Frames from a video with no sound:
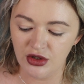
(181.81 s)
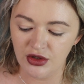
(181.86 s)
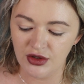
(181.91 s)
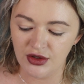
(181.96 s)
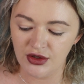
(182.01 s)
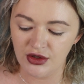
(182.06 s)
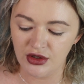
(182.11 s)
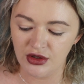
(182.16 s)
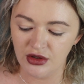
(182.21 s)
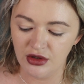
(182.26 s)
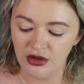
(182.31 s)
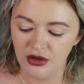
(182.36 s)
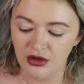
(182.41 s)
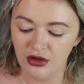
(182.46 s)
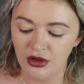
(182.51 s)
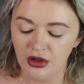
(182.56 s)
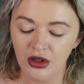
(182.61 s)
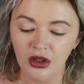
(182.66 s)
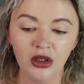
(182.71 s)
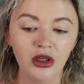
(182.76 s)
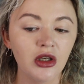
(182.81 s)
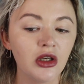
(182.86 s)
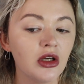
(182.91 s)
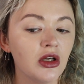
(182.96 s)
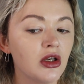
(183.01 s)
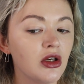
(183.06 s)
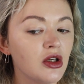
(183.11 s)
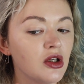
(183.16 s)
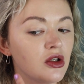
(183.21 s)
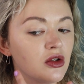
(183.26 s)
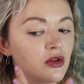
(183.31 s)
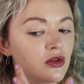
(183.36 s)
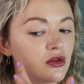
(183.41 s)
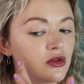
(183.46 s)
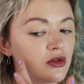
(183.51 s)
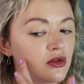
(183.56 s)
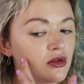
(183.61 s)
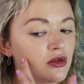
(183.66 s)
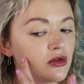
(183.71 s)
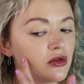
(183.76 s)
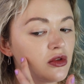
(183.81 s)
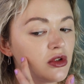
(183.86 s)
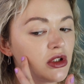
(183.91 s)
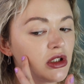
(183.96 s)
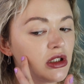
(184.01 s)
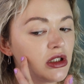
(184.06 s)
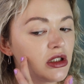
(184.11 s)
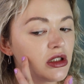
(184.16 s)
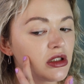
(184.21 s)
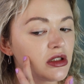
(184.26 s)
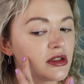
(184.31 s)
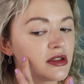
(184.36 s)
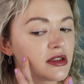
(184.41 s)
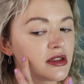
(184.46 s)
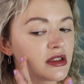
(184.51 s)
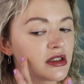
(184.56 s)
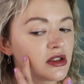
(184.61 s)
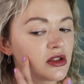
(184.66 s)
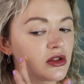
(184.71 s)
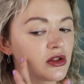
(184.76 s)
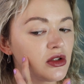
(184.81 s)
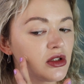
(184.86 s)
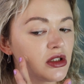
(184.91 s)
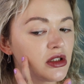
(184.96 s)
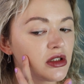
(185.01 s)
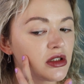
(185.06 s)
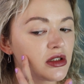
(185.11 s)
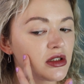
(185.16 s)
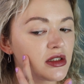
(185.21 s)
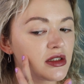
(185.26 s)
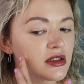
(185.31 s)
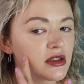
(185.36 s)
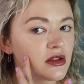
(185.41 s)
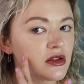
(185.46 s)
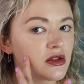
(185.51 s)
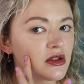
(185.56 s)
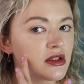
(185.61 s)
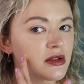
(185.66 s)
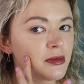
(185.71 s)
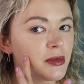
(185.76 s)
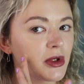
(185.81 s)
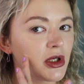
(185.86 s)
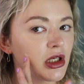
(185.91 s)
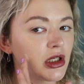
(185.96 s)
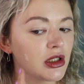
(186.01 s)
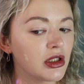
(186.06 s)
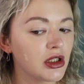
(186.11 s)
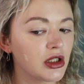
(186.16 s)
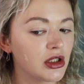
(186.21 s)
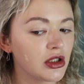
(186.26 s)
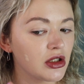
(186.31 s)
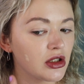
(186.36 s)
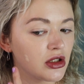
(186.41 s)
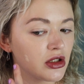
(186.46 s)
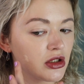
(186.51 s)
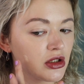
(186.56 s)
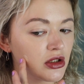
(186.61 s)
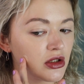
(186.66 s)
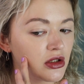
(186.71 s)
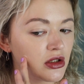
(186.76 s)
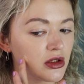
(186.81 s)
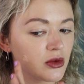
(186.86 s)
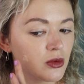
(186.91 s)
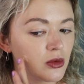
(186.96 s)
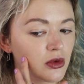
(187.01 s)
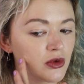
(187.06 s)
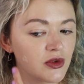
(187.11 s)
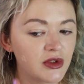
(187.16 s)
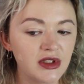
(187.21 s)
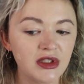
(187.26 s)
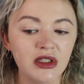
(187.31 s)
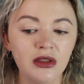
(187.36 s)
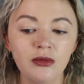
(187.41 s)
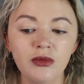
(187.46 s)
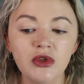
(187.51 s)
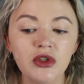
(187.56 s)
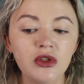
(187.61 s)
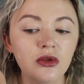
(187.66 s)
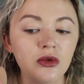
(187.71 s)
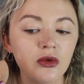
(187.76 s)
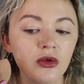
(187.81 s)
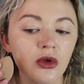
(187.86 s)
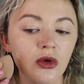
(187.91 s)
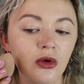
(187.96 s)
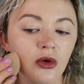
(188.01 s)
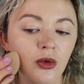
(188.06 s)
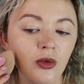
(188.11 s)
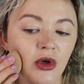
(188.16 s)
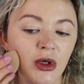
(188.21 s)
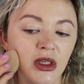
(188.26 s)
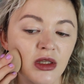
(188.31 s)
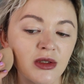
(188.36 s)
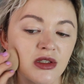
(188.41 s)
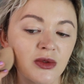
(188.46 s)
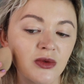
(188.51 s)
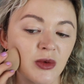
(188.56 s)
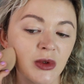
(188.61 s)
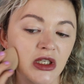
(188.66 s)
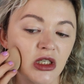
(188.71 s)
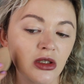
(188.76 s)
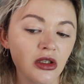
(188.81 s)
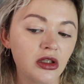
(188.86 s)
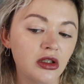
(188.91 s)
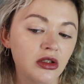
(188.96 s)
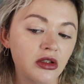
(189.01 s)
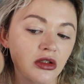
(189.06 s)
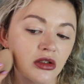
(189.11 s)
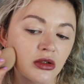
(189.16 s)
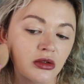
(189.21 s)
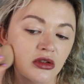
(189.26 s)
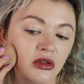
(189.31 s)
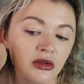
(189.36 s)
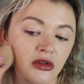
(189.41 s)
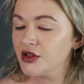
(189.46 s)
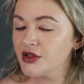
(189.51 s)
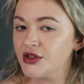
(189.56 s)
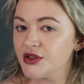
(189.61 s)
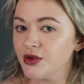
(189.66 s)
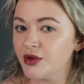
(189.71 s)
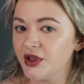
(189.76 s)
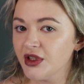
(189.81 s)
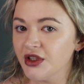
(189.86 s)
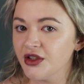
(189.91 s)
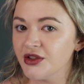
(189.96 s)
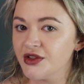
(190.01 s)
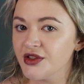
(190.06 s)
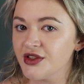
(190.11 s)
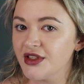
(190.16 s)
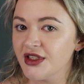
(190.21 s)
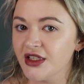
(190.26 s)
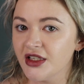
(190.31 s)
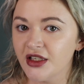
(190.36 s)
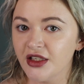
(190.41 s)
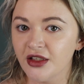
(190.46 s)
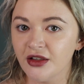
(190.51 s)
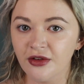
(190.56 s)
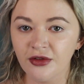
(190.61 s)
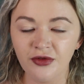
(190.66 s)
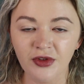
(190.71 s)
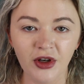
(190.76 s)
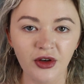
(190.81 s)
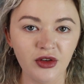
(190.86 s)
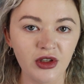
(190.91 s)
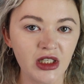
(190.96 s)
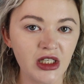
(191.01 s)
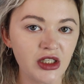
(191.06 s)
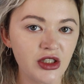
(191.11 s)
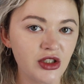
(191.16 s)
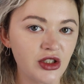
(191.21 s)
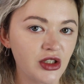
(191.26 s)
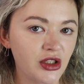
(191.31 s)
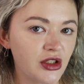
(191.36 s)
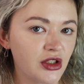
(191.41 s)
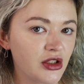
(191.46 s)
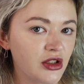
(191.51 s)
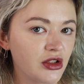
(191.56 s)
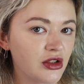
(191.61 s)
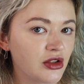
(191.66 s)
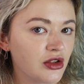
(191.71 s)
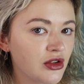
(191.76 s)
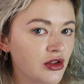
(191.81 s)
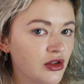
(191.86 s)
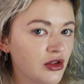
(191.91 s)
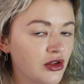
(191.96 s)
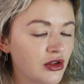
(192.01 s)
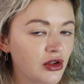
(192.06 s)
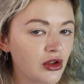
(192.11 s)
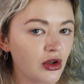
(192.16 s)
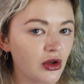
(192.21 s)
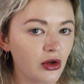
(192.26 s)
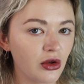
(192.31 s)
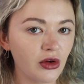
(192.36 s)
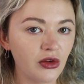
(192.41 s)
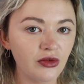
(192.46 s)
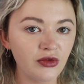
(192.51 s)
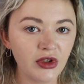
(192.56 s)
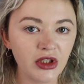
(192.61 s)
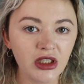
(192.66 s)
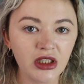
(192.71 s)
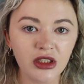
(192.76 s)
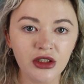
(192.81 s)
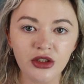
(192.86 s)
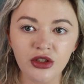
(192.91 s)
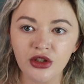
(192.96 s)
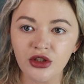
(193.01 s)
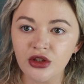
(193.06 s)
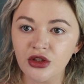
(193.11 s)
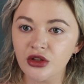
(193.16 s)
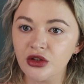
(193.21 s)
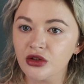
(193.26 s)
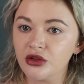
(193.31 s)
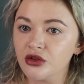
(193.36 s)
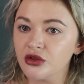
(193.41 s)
just to really conceal this little spot here that won't seem to go away this week. So here's the foundation all finished.